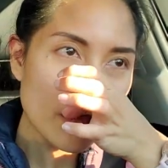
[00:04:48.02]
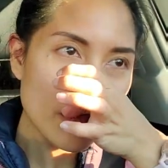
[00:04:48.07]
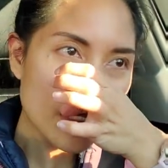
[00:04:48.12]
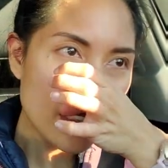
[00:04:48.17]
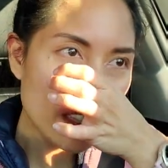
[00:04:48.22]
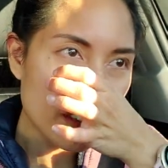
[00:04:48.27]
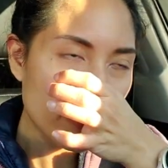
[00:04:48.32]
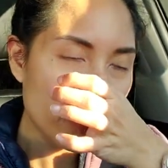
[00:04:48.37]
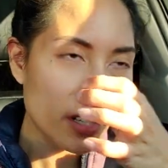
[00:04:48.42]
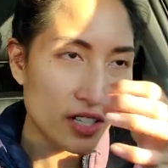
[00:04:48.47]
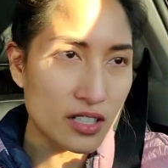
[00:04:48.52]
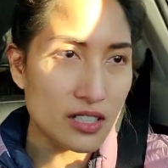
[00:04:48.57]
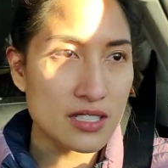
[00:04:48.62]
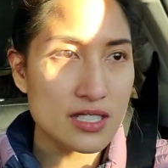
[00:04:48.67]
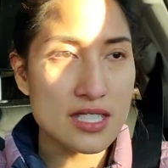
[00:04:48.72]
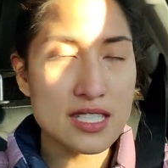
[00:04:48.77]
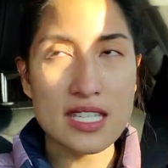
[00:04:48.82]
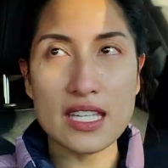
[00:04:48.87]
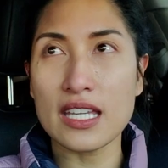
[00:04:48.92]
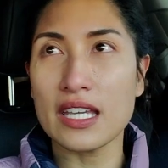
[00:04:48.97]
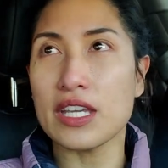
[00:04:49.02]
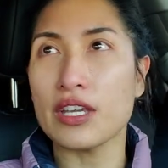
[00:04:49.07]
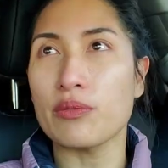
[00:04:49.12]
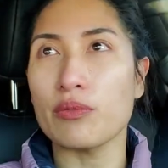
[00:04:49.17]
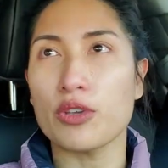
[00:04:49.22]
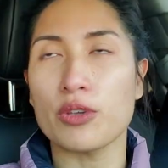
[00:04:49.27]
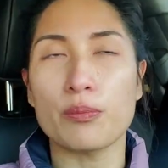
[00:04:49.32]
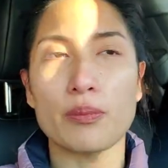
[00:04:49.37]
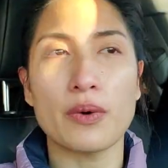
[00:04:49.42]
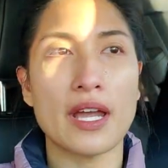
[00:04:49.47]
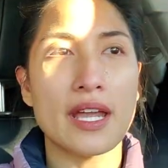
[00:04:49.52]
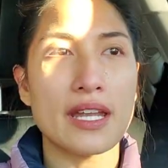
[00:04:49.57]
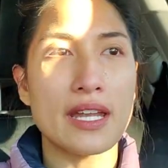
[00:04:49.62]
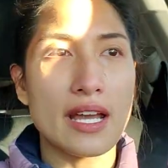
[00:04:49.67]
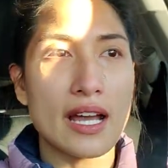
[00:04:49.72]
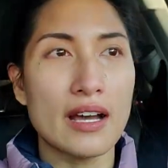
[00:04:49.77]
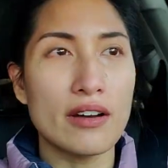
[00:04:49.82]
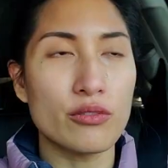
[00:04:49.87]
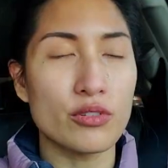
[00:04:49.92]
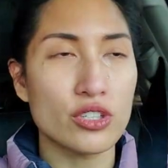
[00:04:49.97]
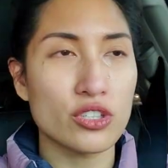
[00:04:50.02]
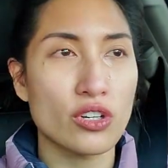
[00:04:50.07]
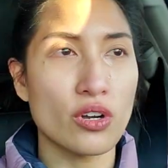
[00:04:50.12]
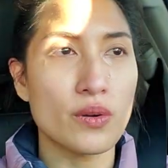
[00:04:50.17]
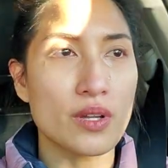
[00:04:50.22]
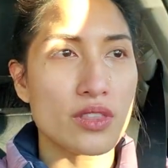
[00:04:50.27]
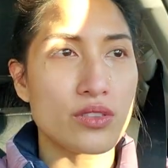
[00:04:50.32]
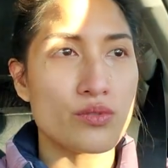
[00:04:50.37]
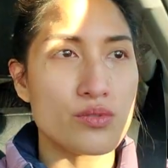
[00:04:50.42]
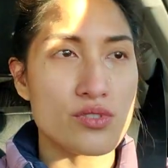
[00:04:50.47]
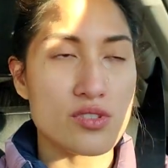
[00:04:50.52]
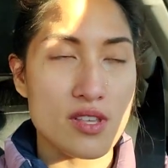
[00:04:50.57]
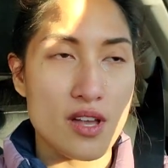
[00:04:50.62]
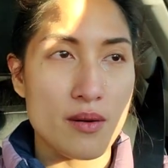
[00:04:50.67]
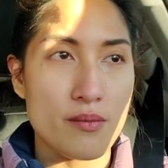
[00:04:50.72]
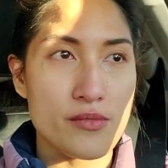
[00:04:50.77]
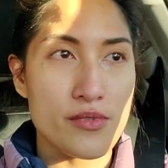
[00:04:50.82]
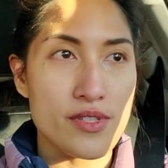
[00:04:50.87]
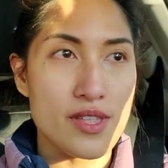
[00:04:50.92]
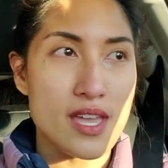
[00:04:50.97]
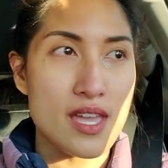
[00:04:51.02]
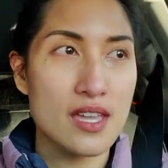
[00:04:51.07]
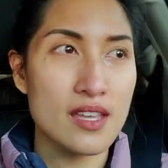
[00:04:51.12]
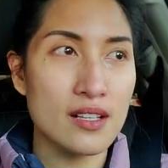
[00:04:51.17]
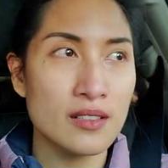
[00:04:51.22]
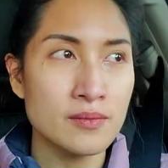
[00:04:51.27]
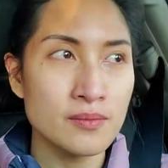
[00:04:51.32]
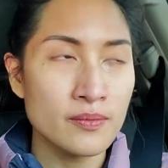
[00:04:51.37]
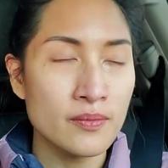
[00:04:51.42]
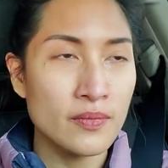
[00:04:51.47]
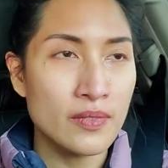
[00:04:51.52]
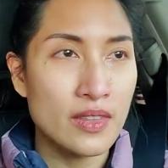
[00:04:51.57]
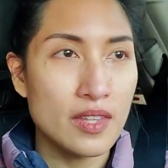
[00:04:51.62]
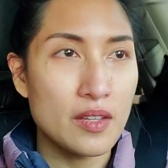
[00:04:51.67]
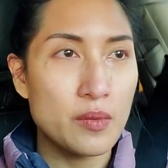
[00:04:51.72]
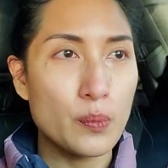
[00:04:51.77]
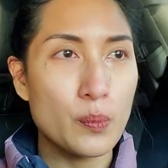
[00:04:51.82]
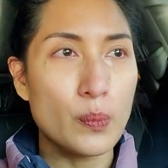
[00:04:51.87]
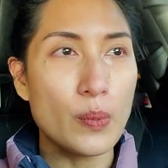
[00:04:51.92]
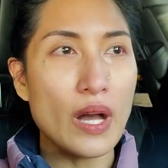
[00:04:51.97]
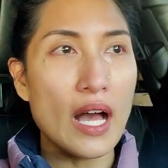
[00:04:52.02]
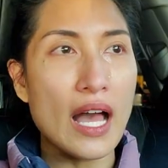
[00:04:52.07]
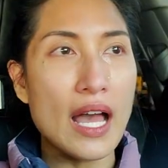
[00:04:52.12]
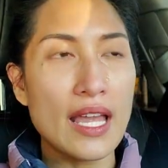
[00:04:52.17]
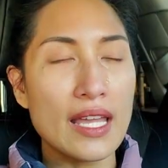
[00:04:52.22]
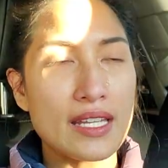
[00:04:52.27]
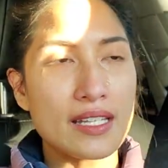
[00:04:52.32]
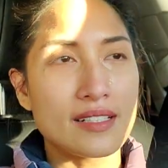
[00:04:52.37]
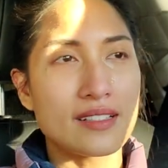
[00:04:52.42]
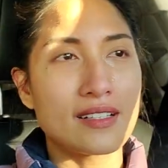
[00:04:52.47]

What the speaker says: difficulty, we're going through something, but